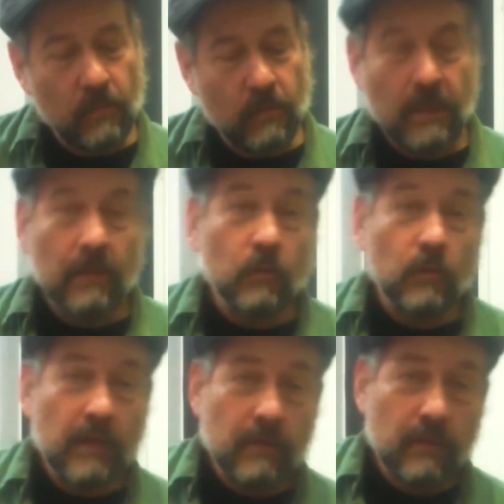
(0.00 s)
To get the
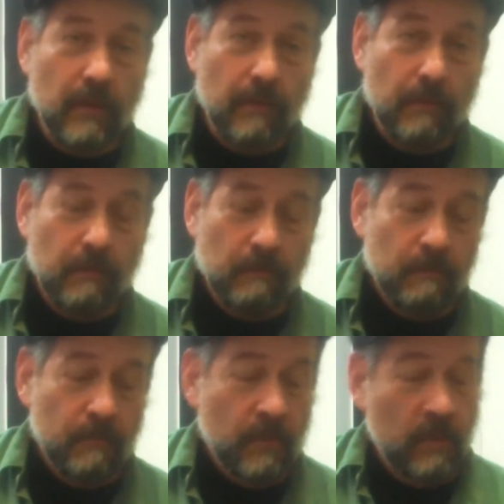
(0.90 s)
rest of them,
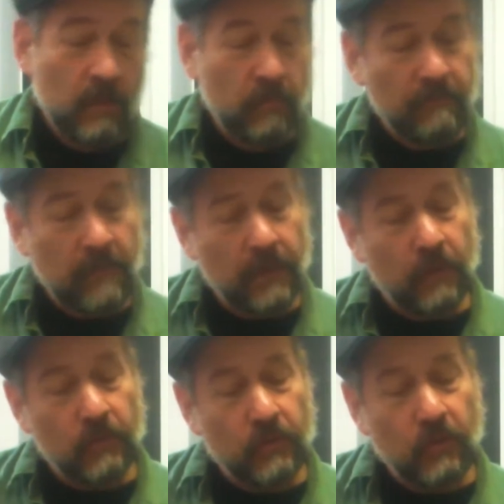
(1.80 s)
we've got to
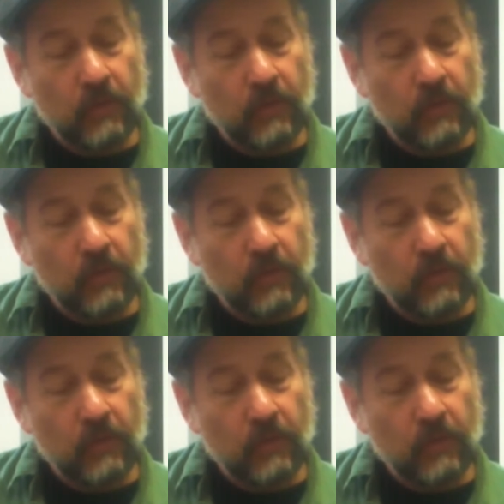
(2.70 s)
go to